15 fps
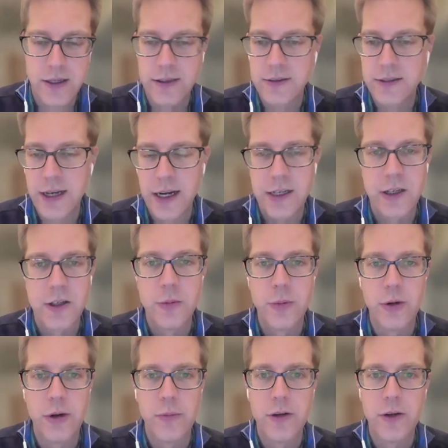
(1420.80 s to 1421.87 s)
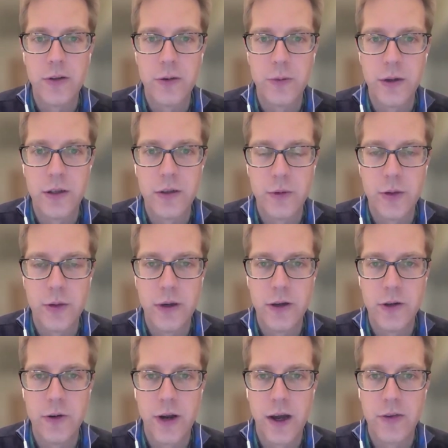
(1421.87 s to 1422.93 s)
technical perimeter that we
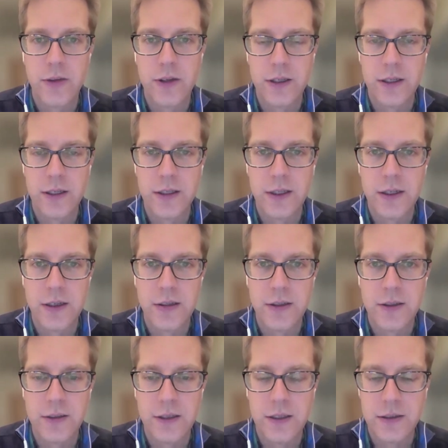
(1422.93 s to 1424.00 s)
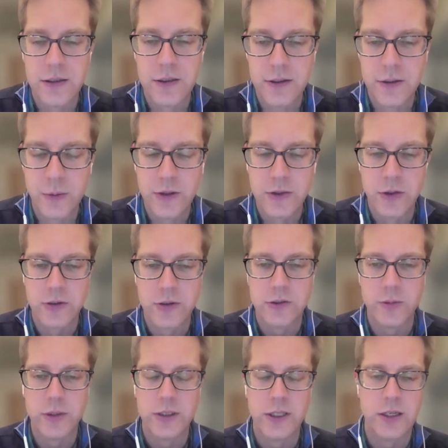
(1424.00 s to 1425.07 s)
build around the resources
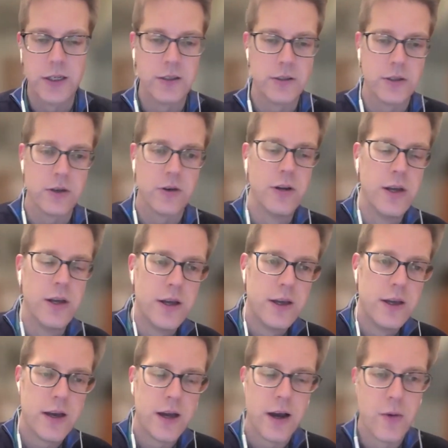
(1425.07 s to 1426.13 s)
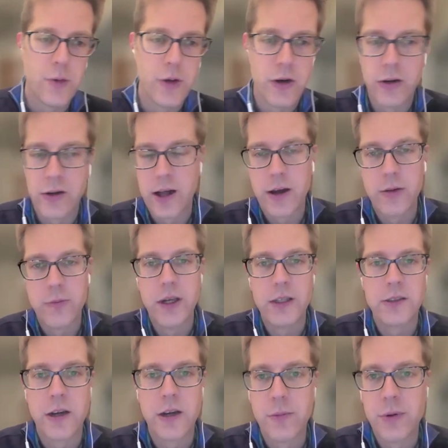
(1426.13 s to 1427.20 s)
we sit in. So we are a
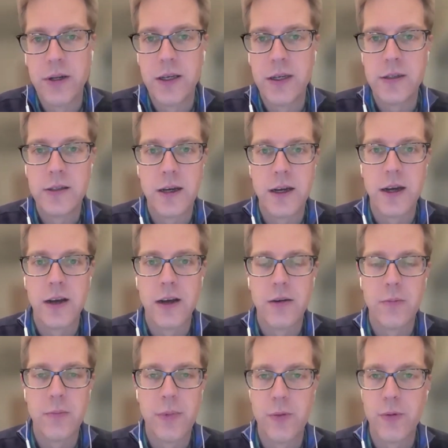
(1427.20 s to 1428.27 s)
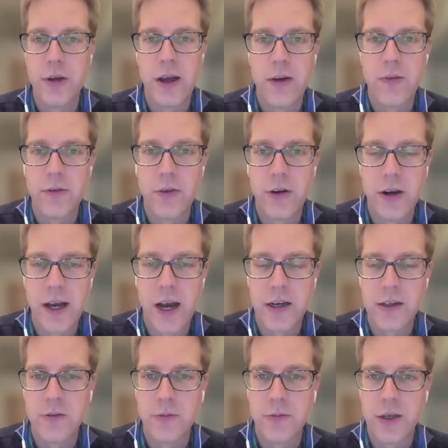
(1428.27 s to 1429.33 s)
cloud-based company, but we have a very
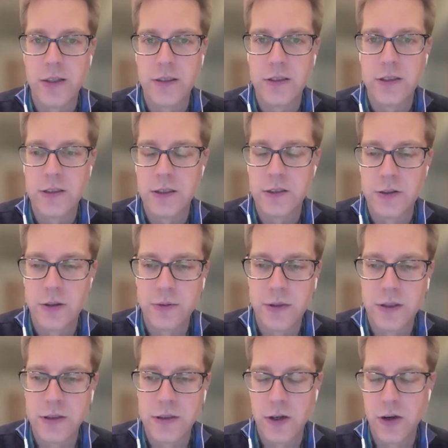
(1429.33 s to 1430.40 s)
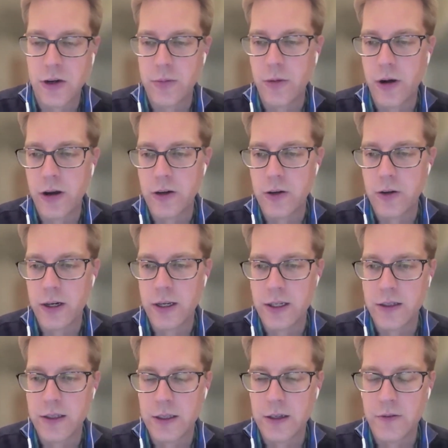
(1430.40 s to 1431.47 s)
active presence in terms of the security monitoring
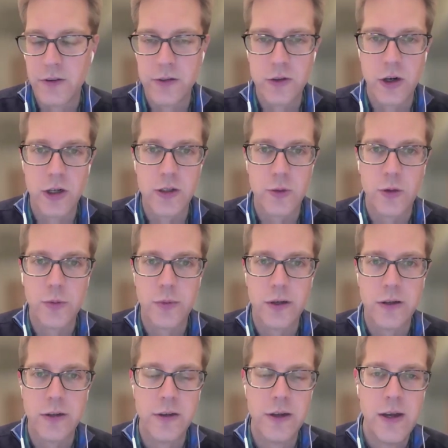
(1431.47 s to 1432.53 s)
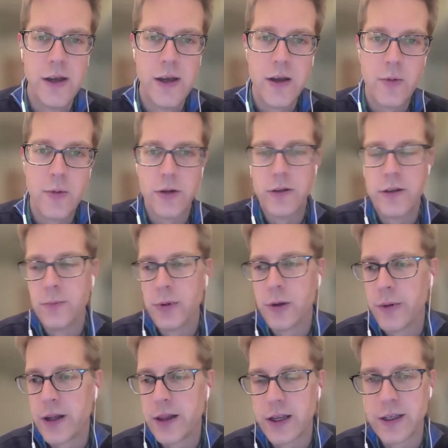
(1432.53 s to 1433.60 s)
and the infrastructure we build. We
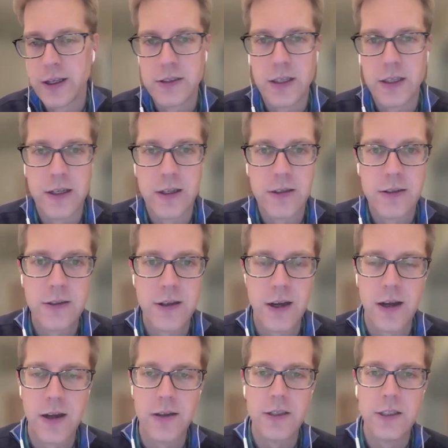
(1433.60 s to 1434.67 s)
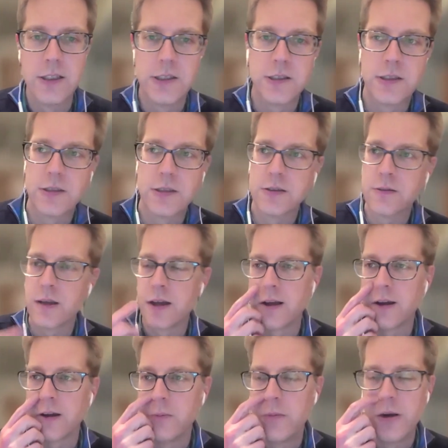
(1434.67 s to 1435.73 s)
implement things like least
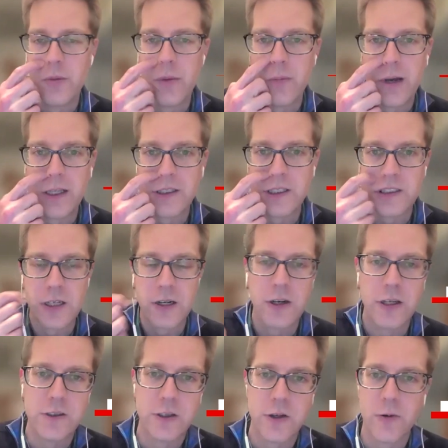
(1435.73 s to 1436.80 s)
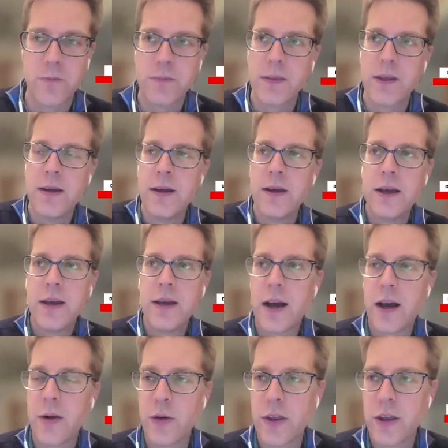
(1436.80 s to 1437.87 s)
or minimum necessary. So
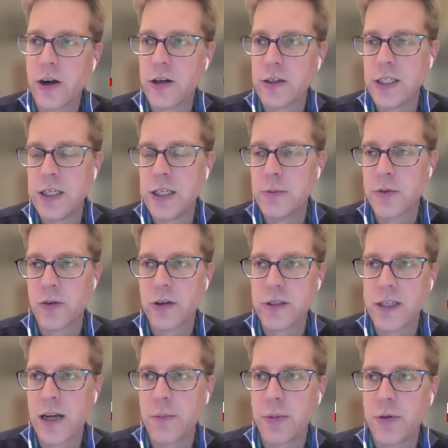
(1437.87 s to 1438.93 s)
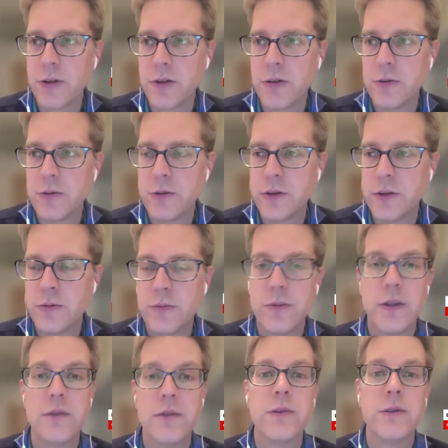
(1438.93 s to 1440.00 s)
within our teams, for example,
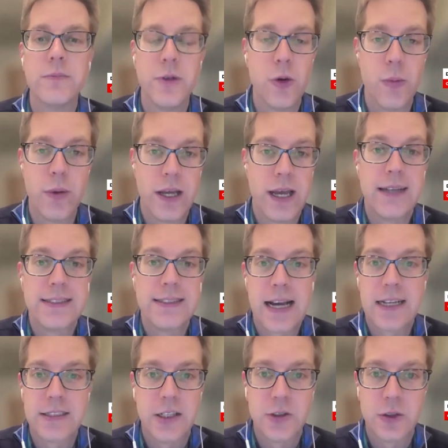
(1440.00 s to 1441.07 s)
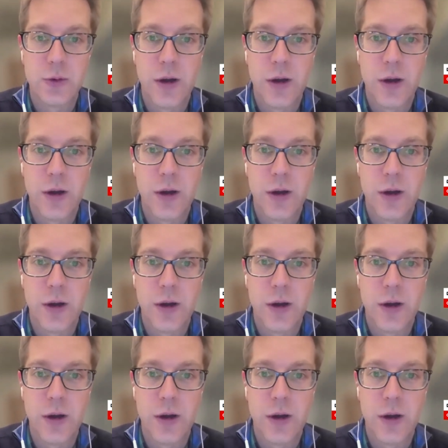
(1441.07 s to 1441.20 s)
nobody has access to